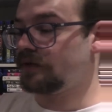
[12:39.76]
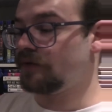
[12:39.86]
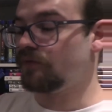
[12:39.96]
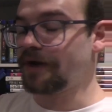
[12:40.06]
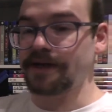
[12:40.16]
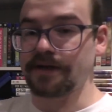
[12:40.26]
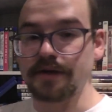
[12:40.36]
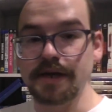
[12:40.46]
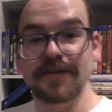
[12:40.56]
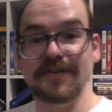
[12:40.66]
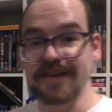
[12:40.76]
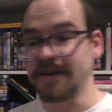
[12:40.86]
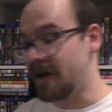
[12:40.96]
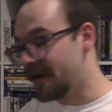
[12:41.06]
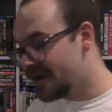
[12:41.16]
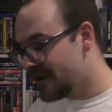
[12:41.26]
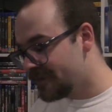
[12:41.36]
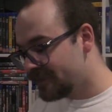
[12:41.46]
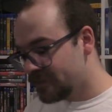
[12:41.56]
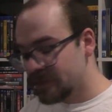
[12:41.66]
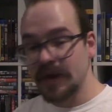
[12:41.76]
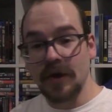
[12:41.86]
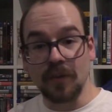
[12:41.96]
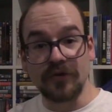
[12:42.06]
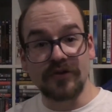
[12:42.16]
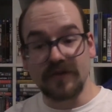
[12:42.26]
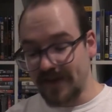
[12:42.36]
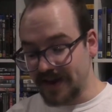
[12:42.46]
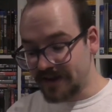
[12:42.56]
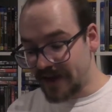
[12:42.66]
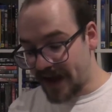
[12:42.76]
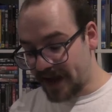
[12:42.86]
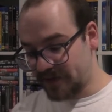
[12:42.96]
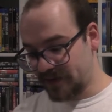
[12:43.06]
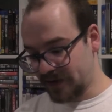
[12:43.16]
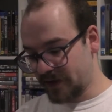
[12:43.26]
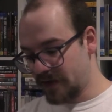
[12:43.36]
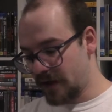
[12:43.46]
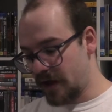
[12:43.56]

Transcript: the rated sticker, which is fantastic.